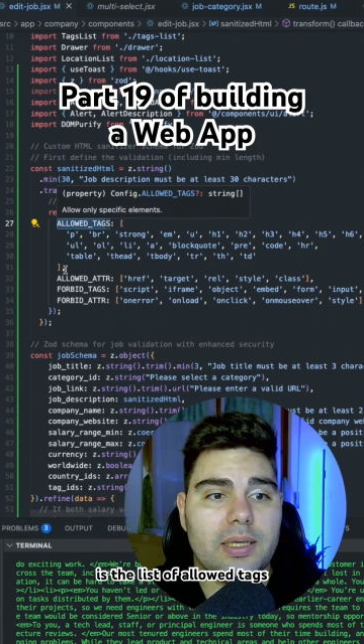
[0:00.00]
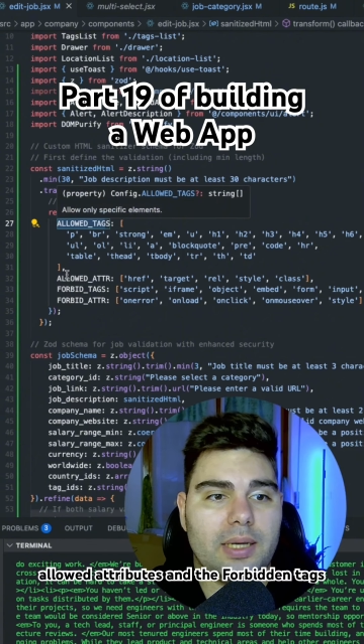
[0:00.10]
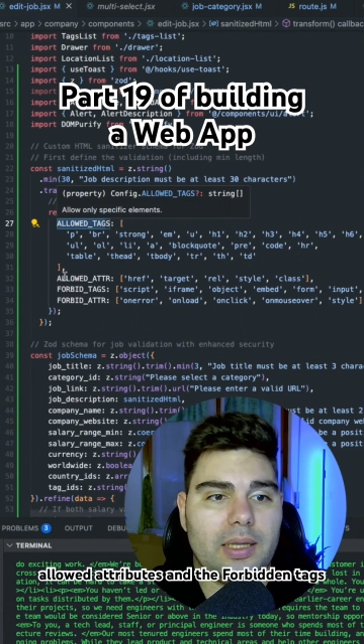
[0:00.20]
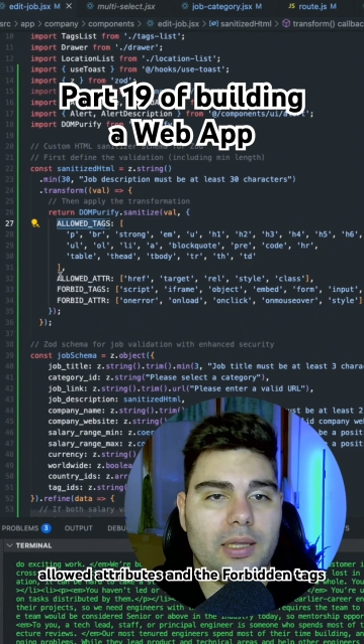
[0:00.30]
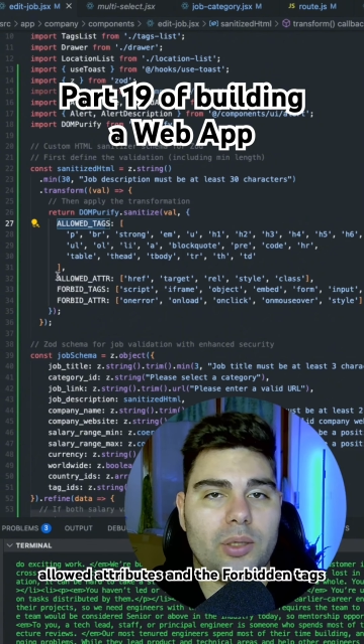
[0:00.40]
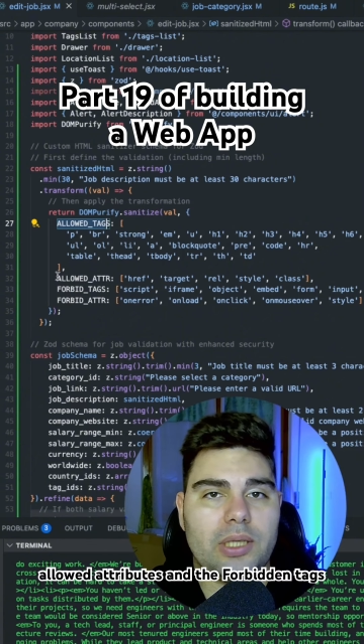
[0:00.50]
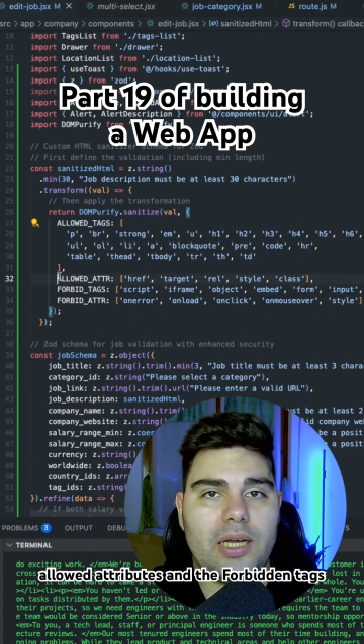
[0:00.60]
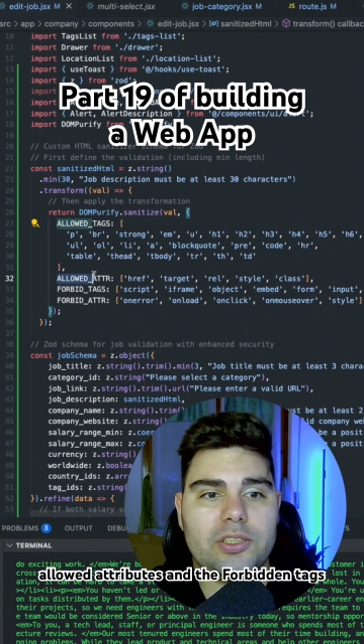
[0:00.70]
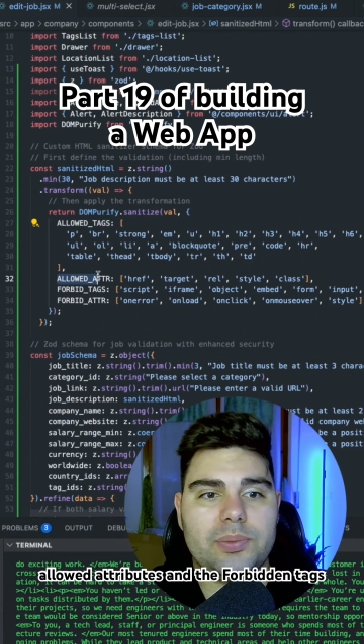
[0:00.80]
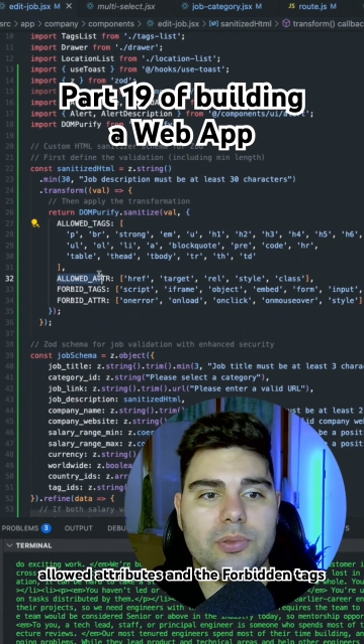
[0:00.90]
allowed
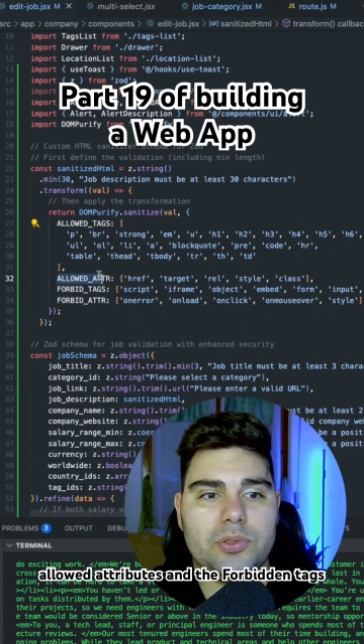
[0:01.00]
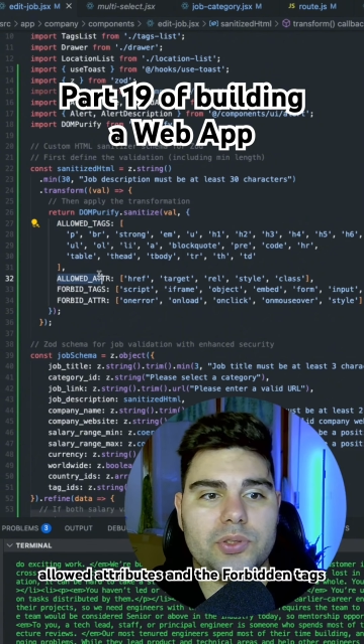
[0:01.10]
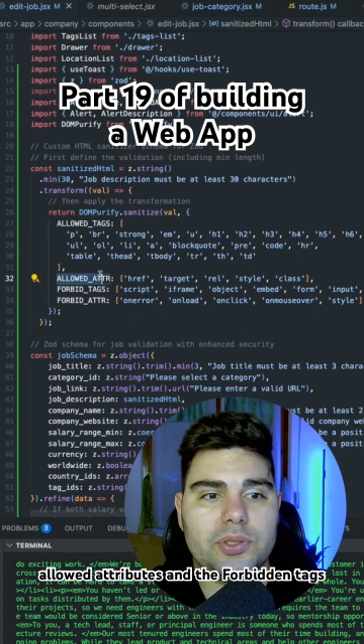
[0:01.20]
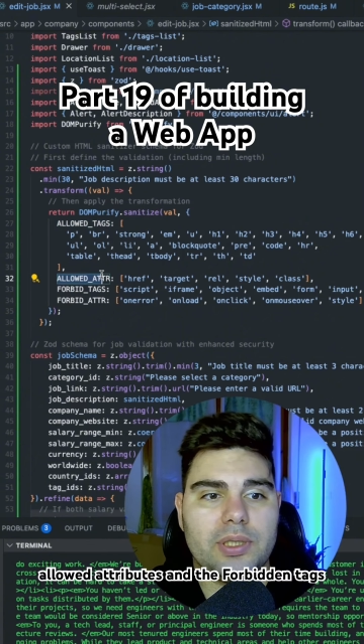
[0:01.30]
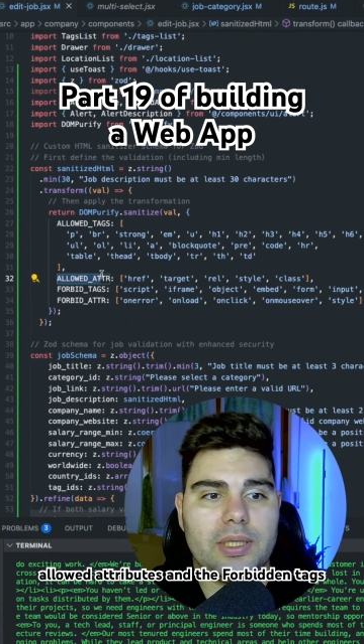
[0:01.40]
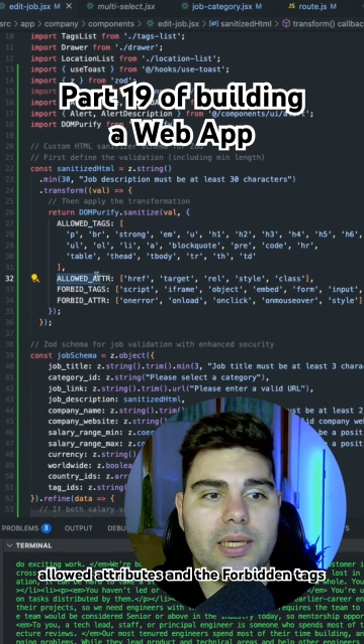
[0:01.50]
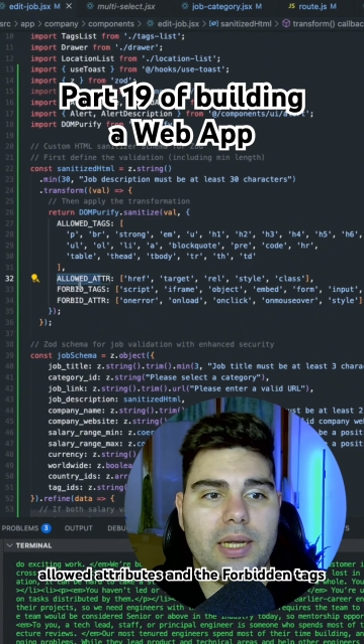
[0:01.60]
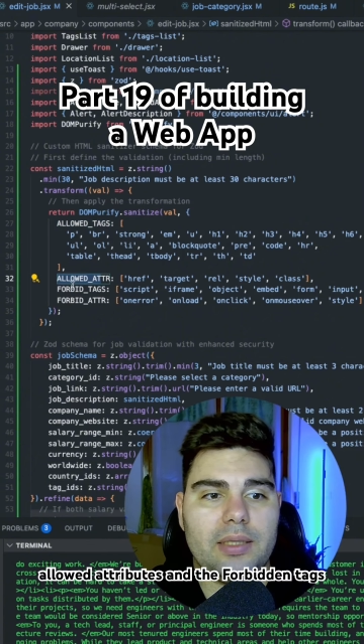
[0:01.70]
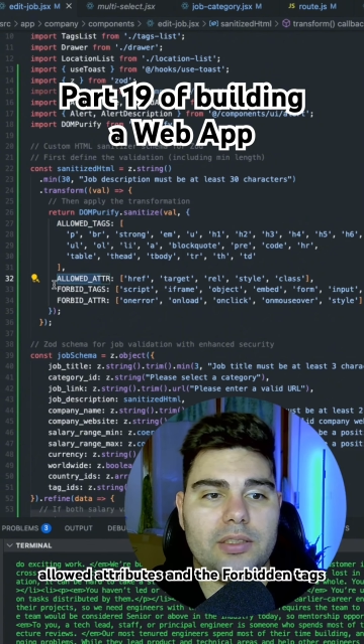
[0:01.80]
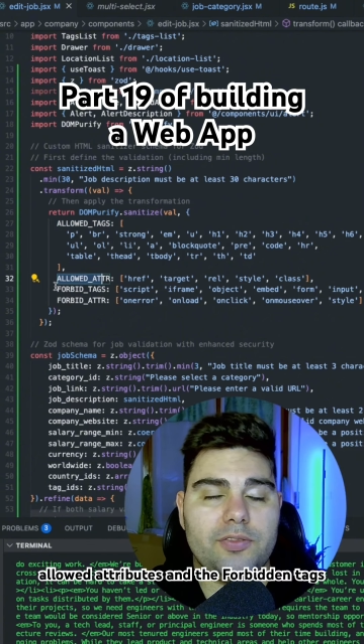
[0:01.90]
attributes,
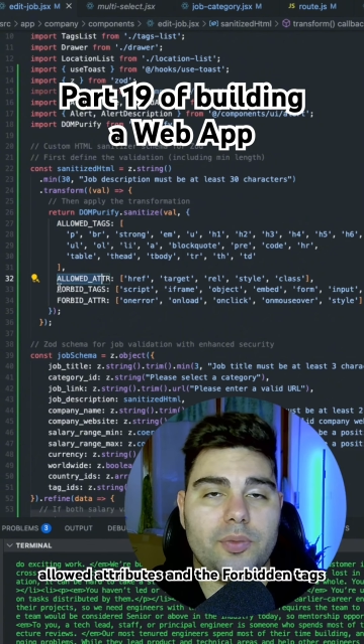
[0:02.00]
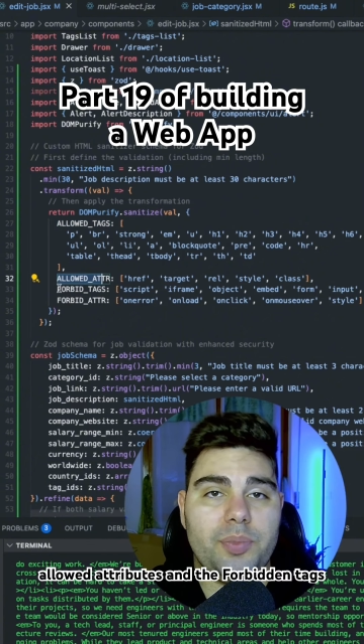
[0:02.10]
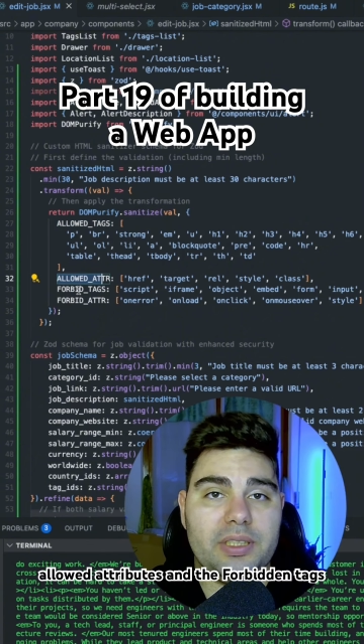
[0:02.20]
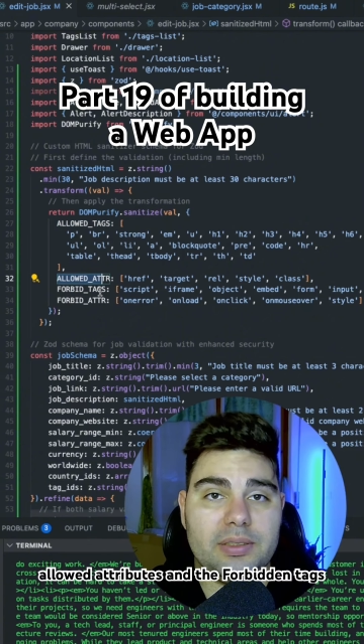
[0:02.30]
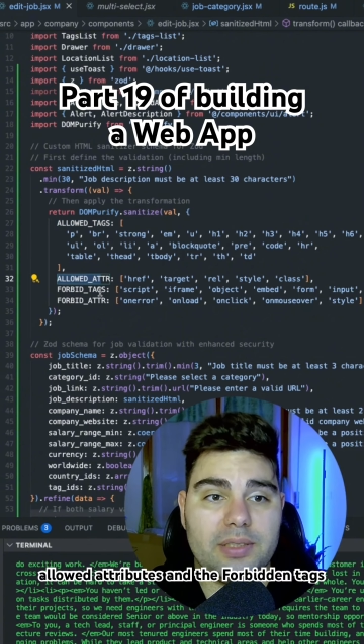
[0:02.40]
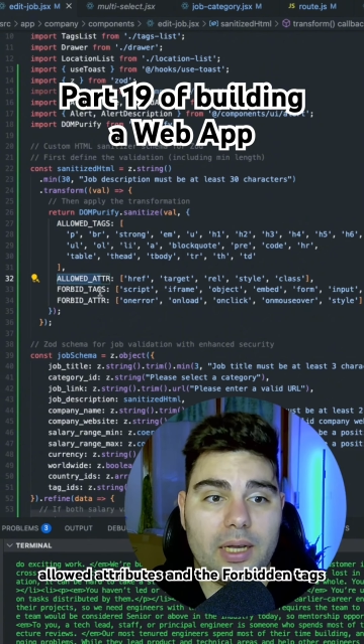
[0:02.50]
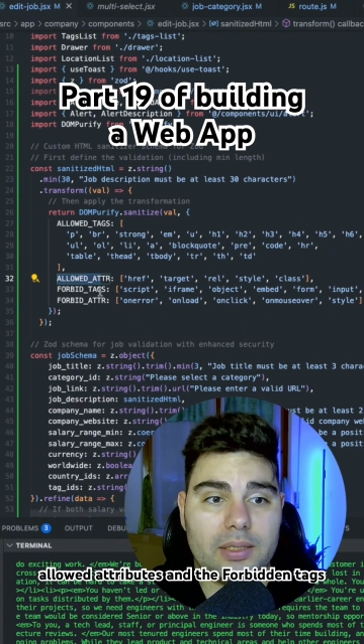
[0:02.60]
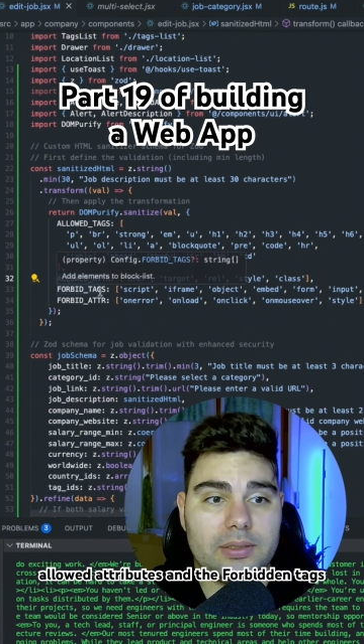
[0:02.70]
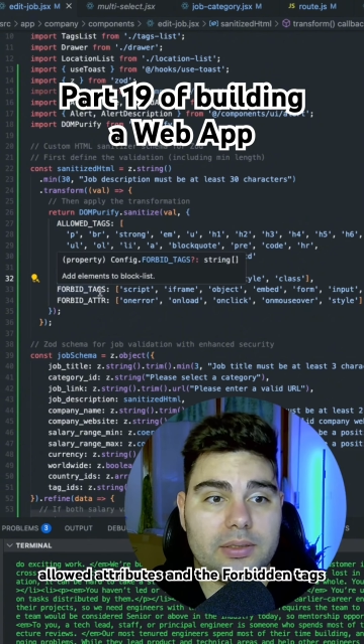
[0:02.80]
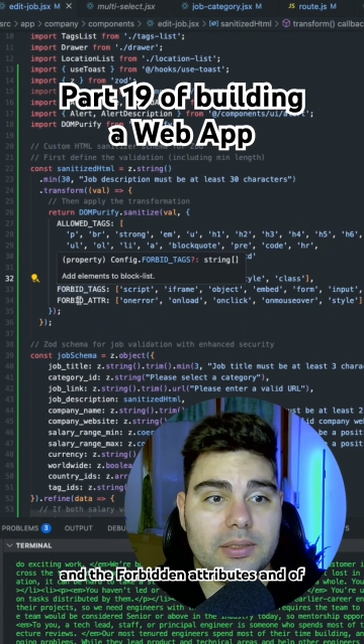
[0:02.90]
and the forbidden
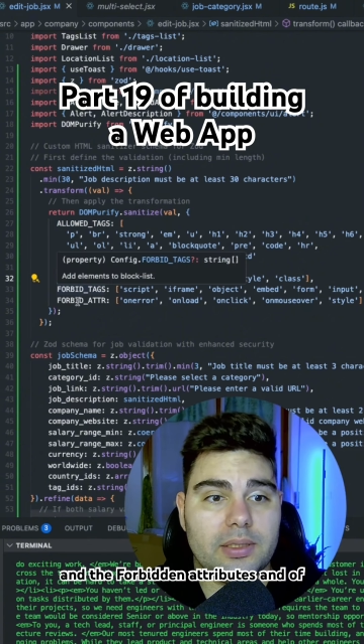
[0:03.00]
tags